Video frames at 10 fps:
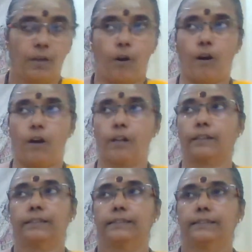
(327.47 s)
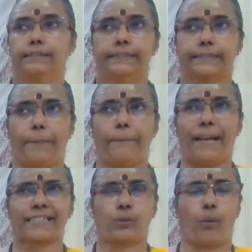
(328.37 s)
or the best